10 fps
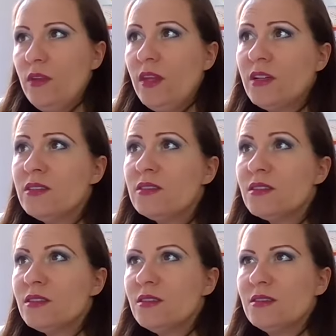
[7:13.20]

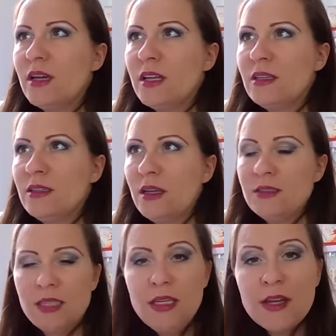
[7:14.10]
youngsters
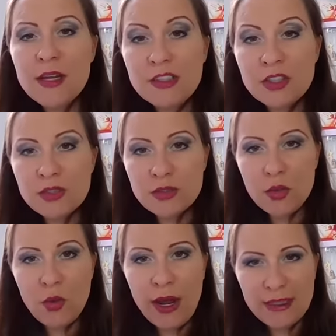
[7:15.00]
and teenagers
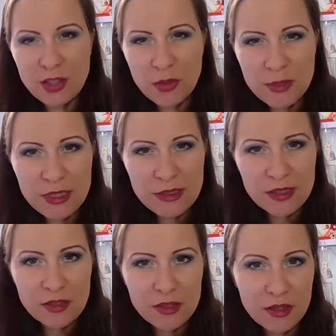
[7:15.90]
who had committed
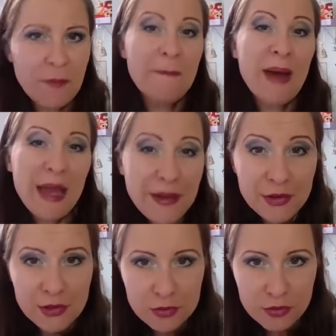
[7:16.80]
a
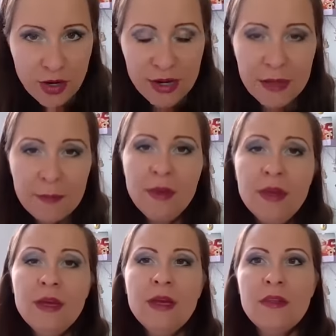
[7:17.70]
minor crime,
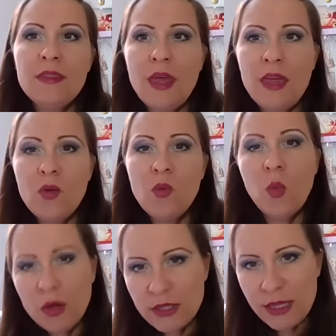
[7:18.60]
they
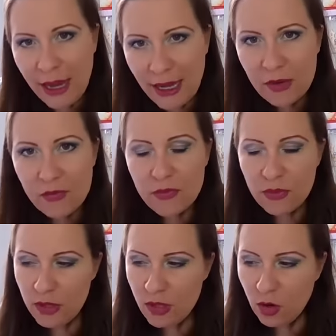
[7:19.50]
would have
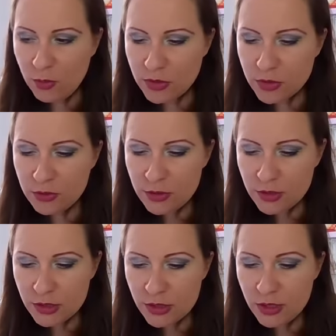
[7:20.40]
the
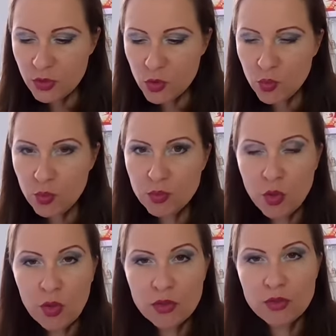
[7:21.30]
opportunity to
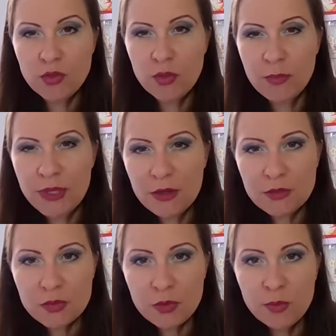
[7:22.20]
talk to a peer
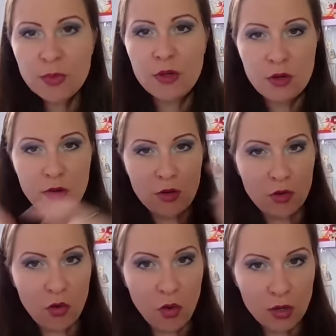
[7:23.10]
group
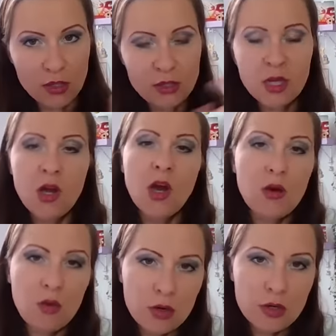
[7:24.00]
court
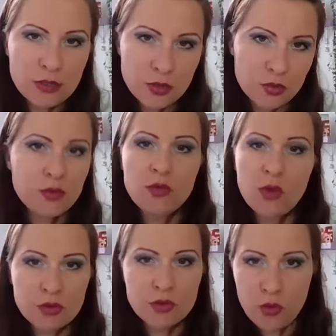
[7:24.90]
or to
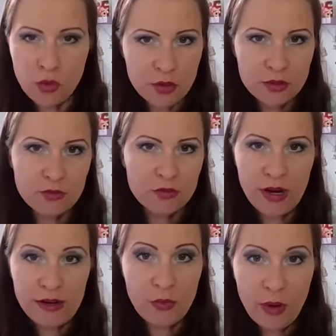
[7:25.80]
go to court
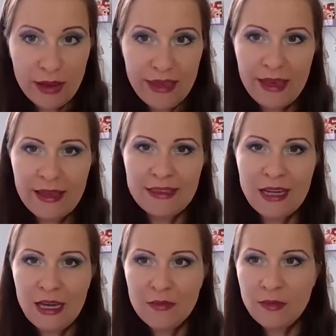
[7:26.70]
right away and
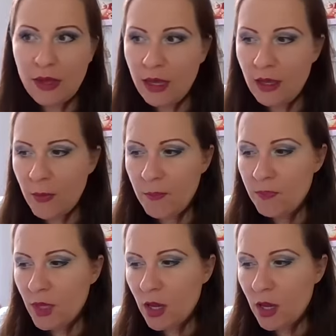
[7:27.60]
have a